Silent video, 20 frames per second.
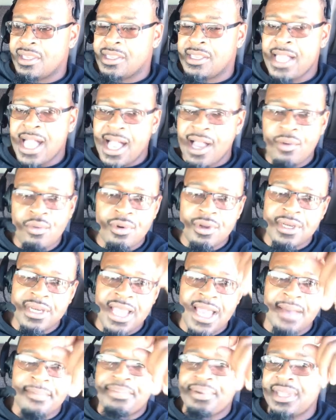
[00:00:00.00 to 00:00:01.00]
God will
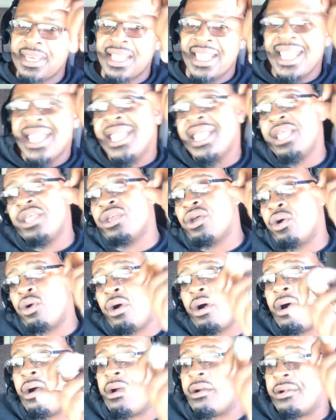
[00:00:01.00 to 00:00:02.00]
not put it in your
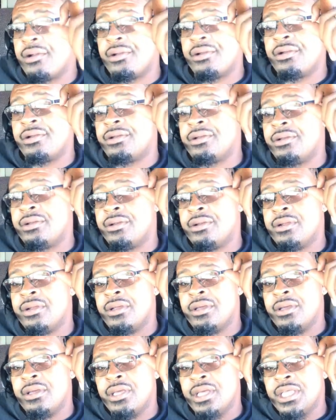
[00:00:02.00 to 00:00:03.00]
heart
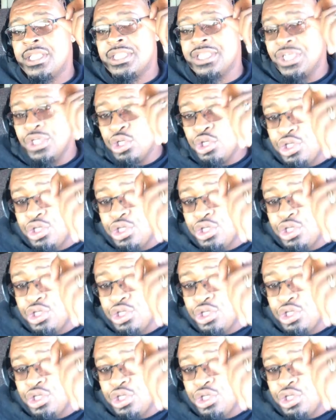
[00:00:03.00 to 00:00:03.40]
to